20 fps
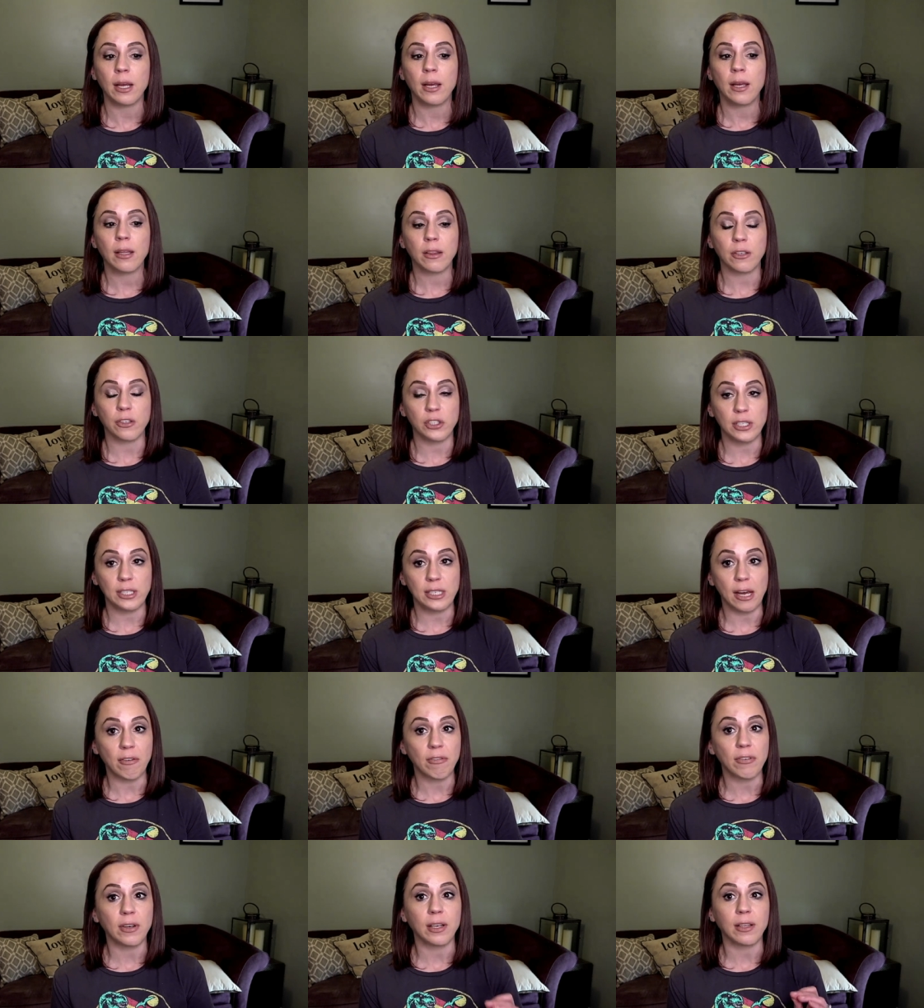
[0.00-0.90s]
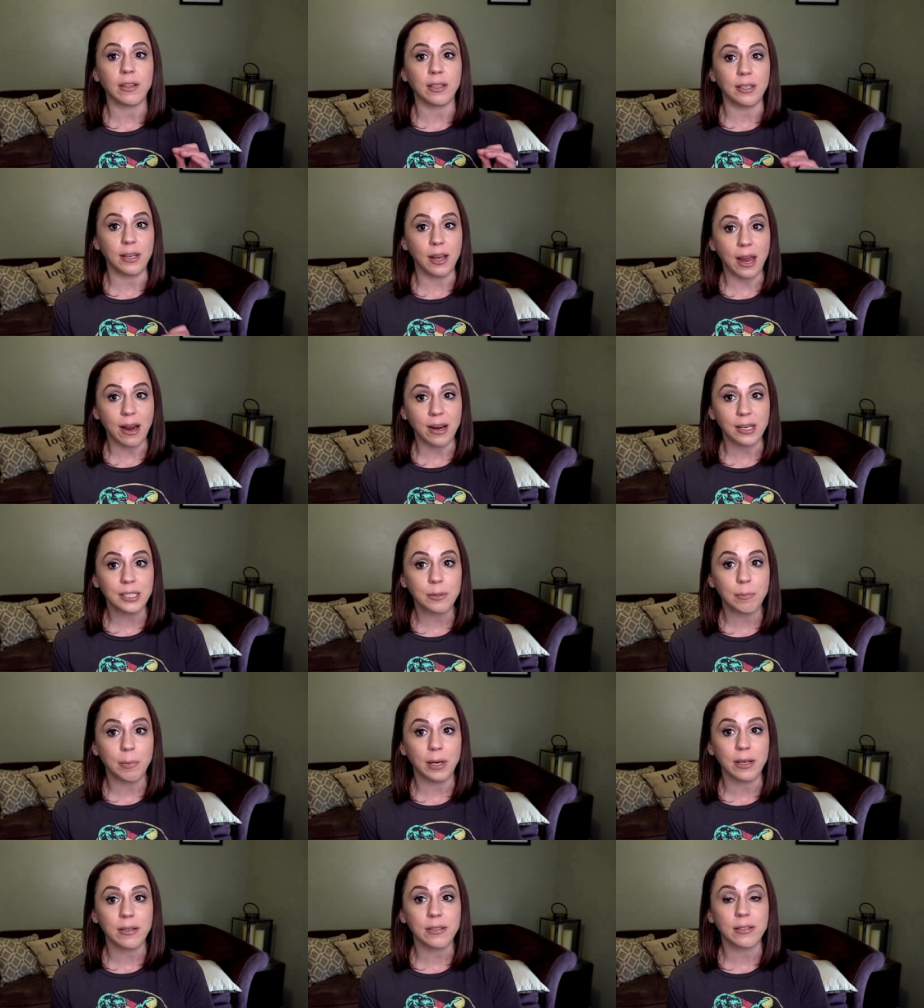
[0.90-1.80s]
There's definitely
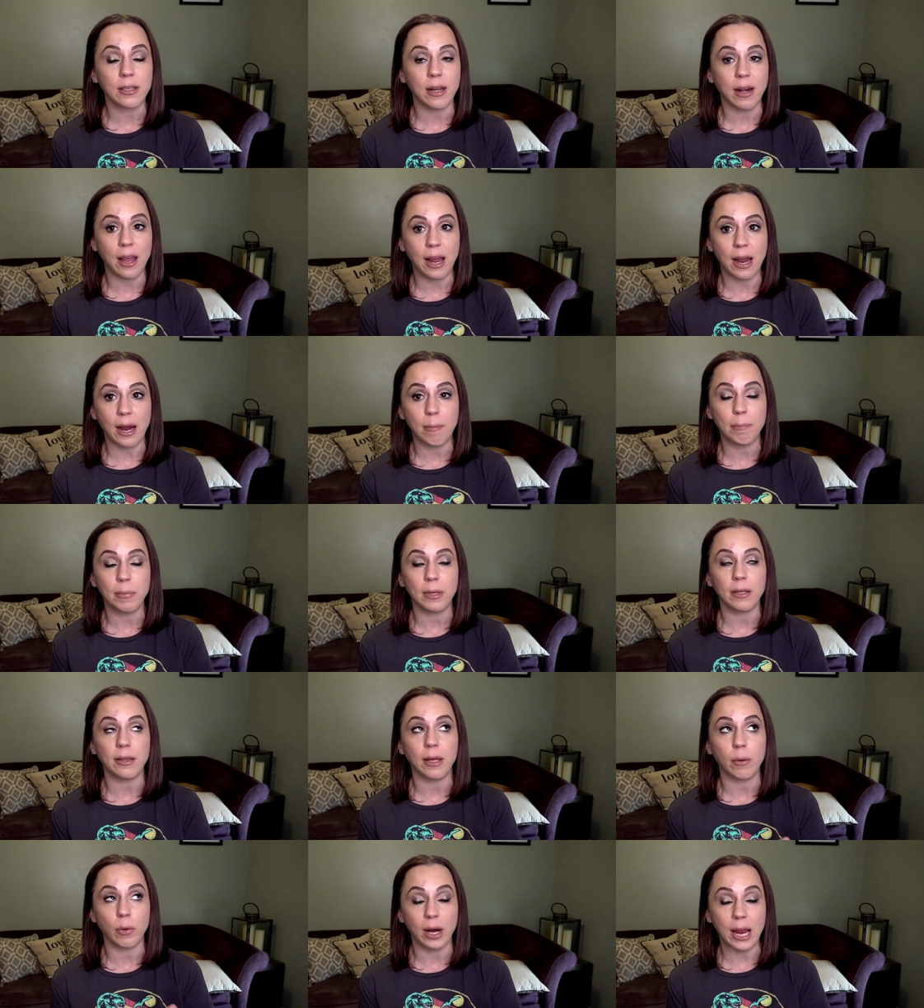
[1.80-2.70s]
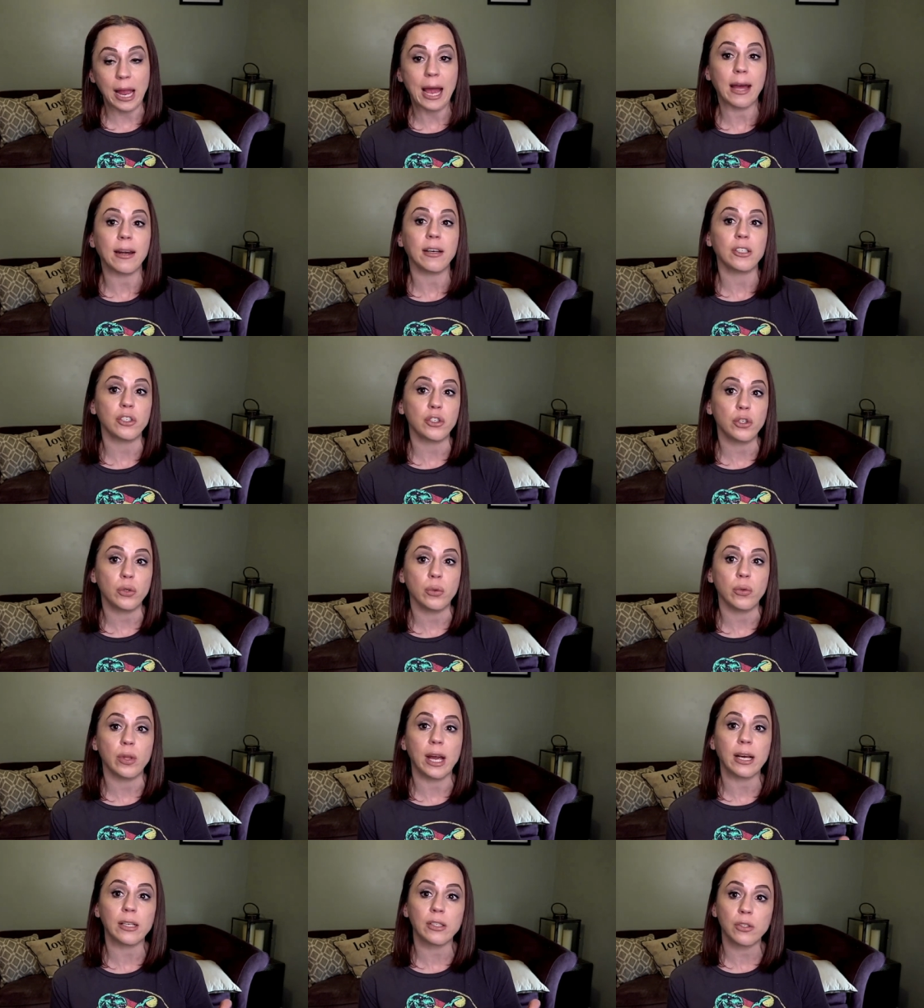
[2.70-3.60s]
aspects that happen that were added to
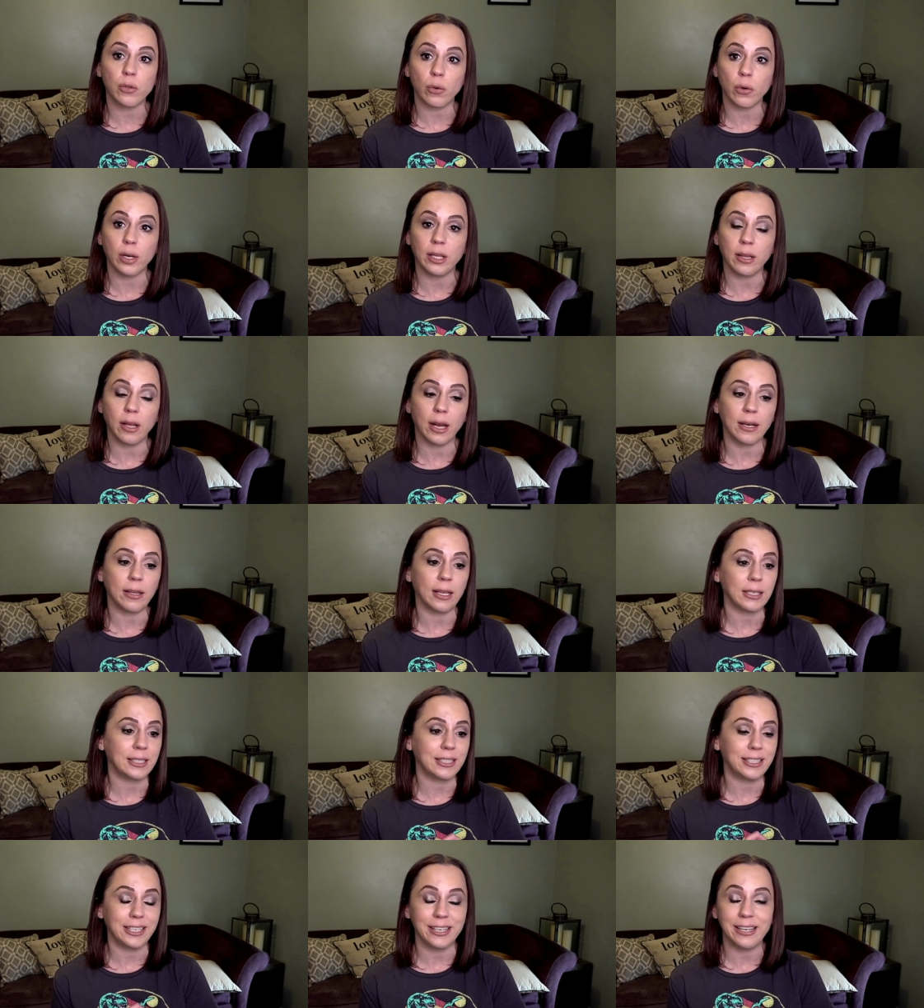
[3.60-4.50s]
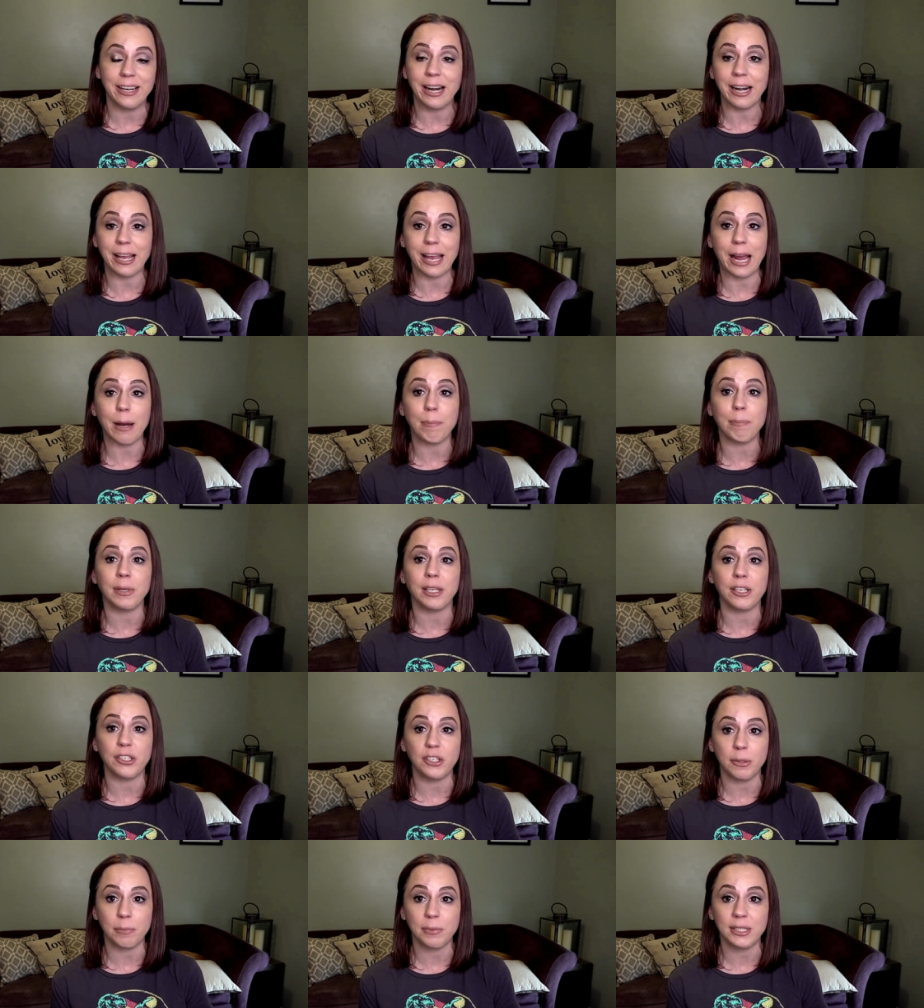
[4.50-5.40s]
that storyline that did not happen to
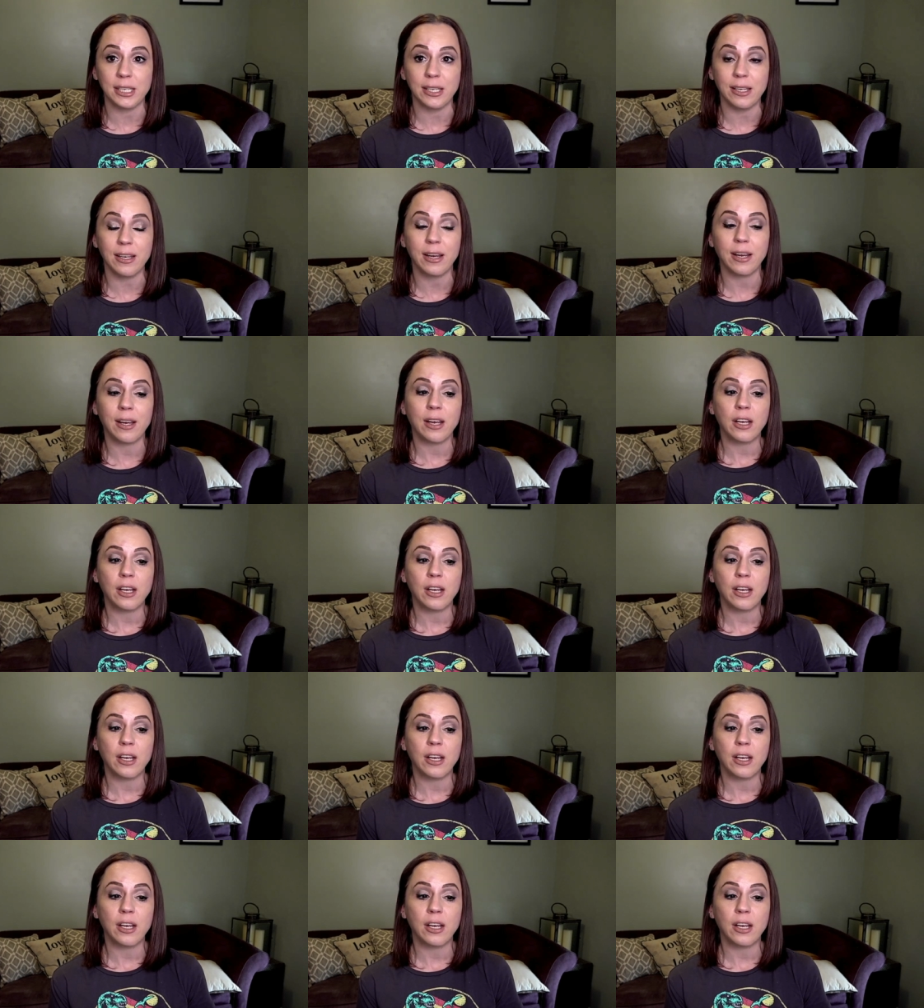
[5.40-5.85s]
Gypsy.